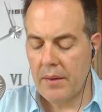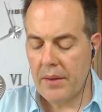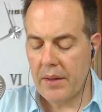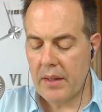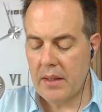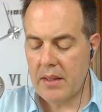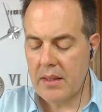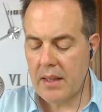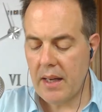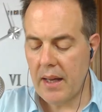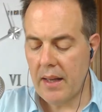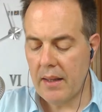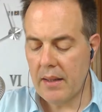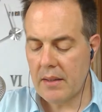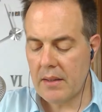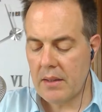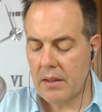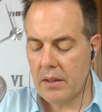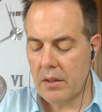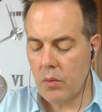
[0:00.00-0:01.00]
In
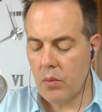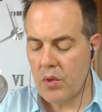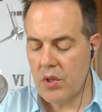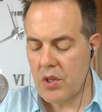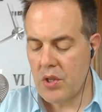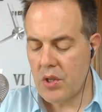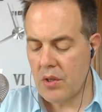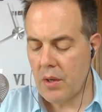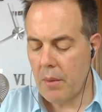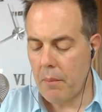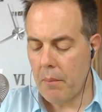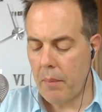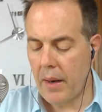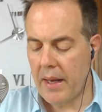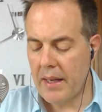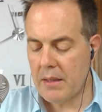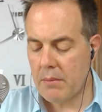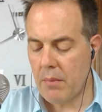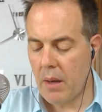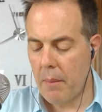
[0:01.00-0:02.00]
cells in which the
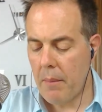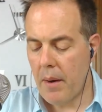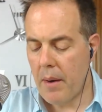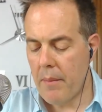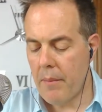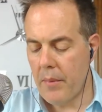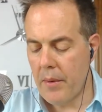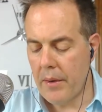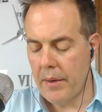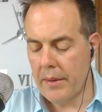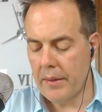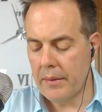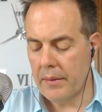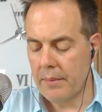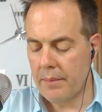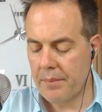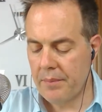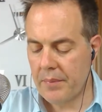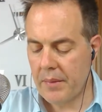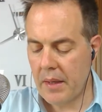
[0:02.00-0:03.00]
plasma membrane
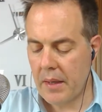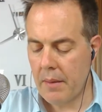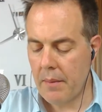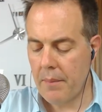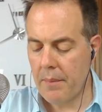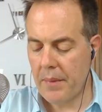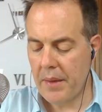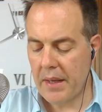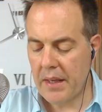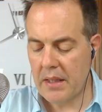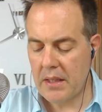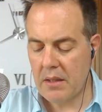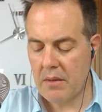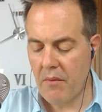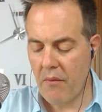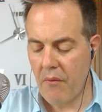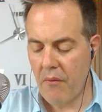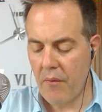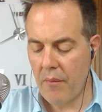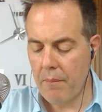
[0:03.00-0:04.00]
is
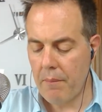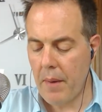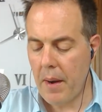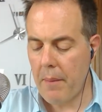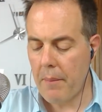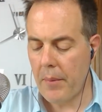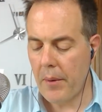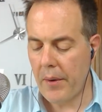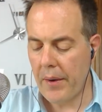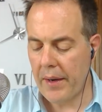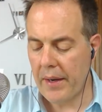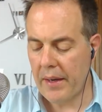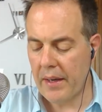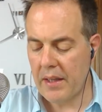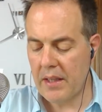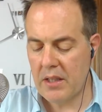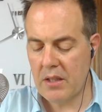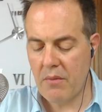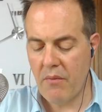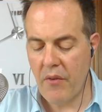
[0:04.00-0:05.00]

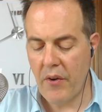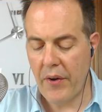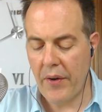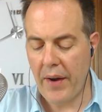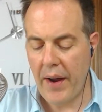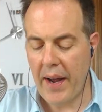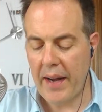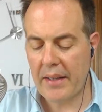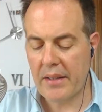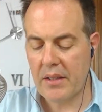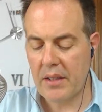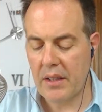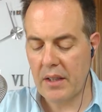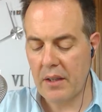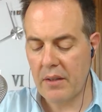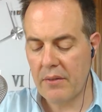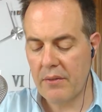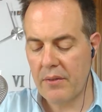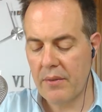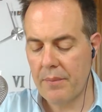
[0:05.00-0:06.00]
very
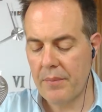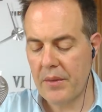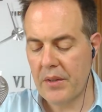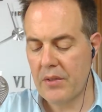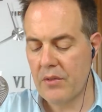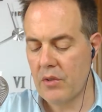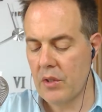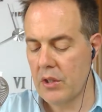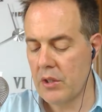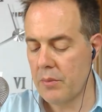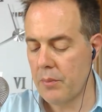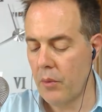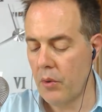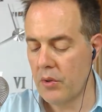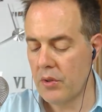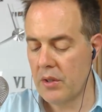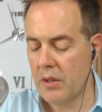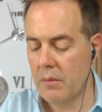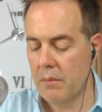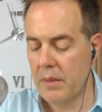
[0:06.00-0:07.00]
active in
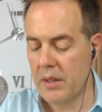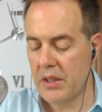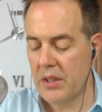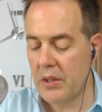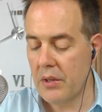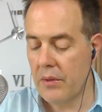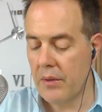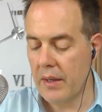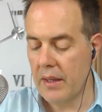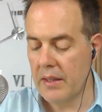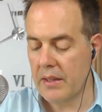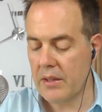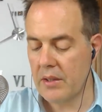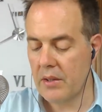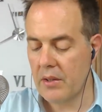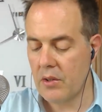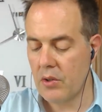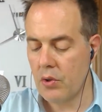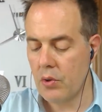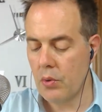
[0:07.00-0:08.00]
transporting materials
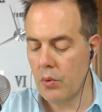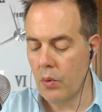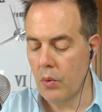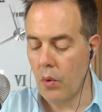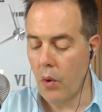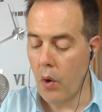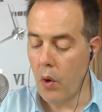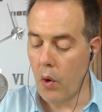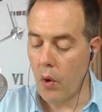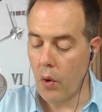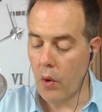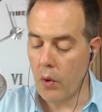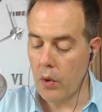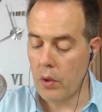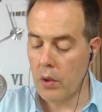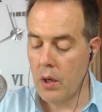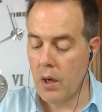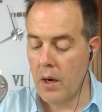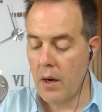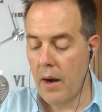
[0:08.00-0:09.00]
into or
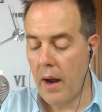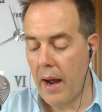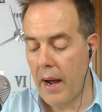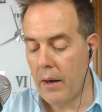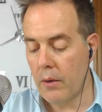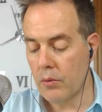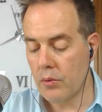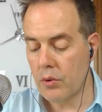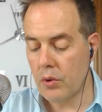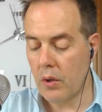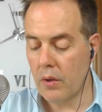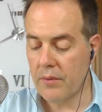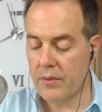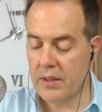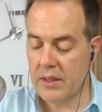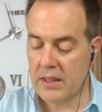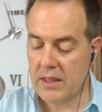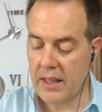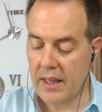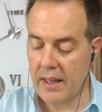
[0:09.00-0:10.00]
out of
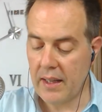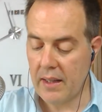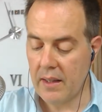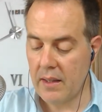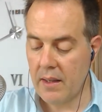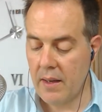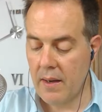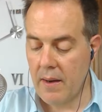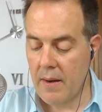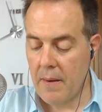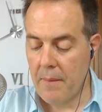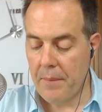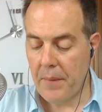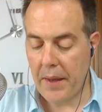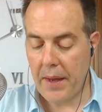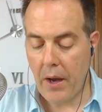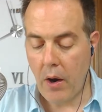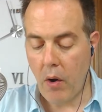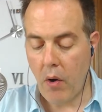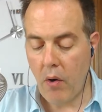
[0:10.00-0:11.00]
the cell,
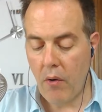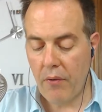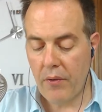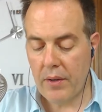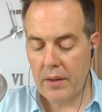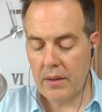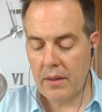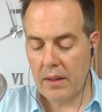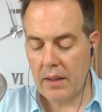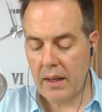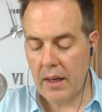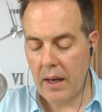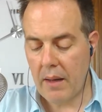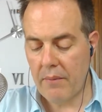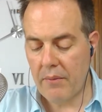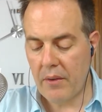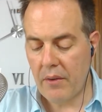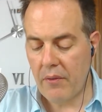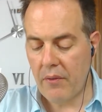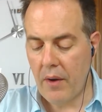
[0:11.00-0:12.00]
they often can
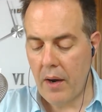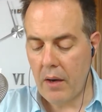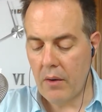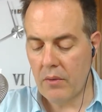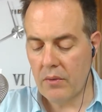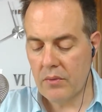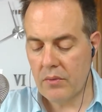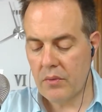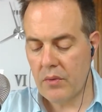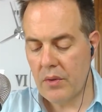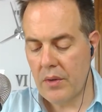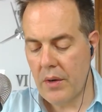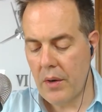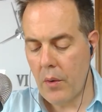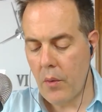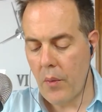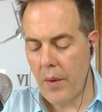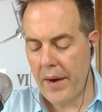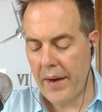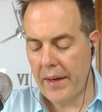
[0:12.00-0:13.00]
be found
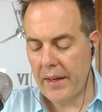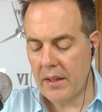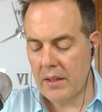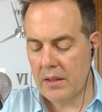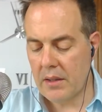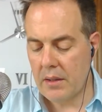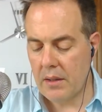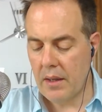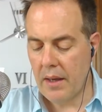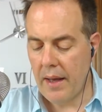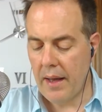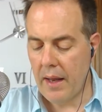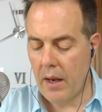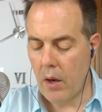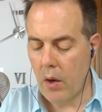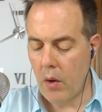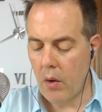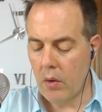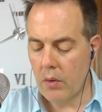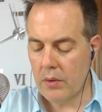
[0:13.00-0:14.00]
arrayed
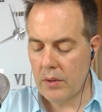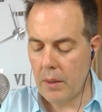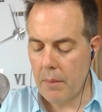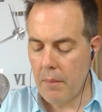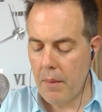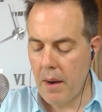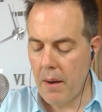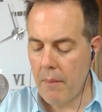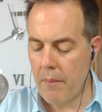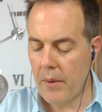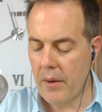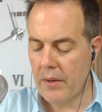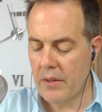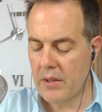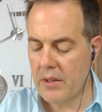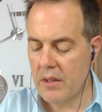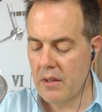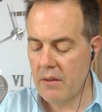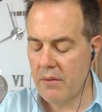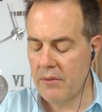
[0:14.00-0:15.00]
along the membrane
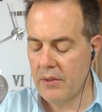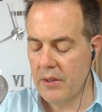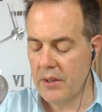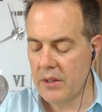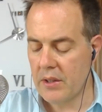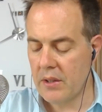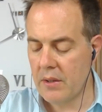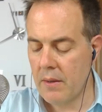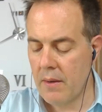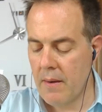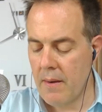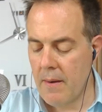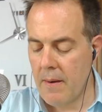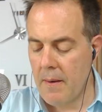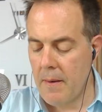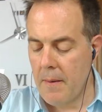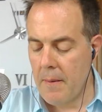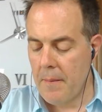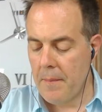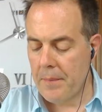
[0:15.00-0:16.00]
surface.
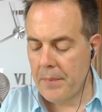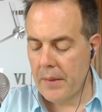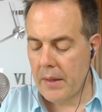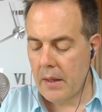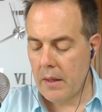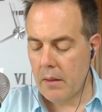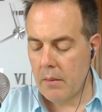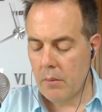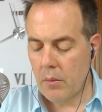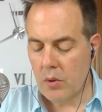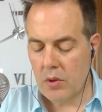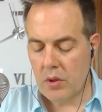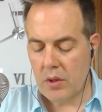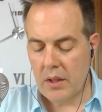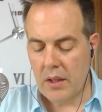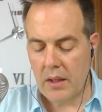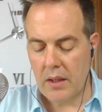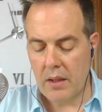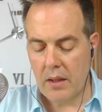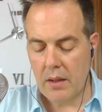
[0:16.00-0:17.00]

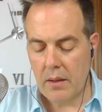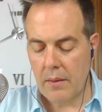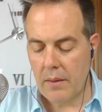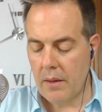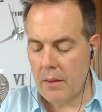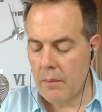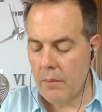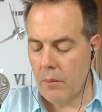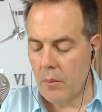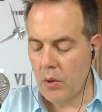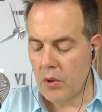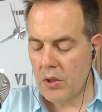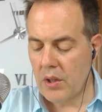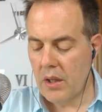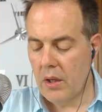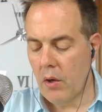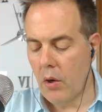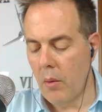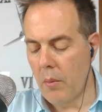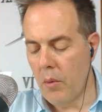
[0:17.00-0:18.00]
immotile
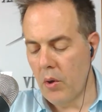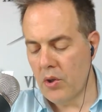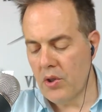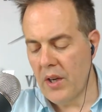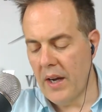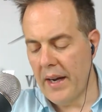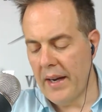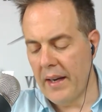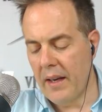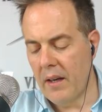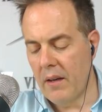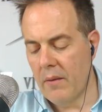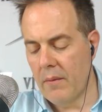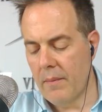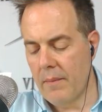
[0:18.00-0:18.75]
or motile?